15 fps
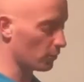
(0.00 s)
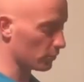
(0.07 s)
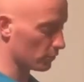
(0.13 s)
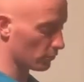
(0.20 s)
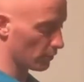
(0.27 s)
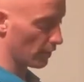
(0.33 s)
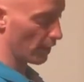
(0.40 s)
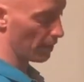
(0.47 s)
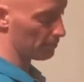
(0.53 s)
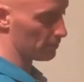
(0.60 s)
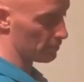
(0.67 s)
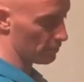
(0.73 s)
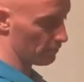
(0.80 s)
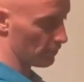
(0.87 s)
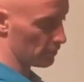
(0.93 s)
What's going to
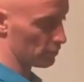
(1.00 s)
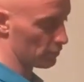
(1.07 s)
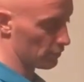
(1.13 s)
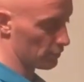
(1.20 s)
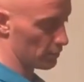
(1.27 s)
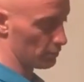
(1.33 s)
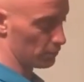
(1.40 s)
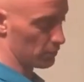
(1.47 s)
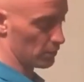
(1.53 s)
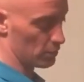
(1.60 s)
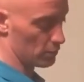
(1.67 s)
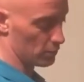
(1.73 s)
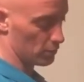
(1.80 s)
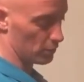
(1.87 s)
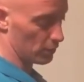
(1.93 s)
happen is eventually
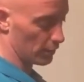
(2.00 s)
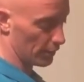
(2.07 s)
this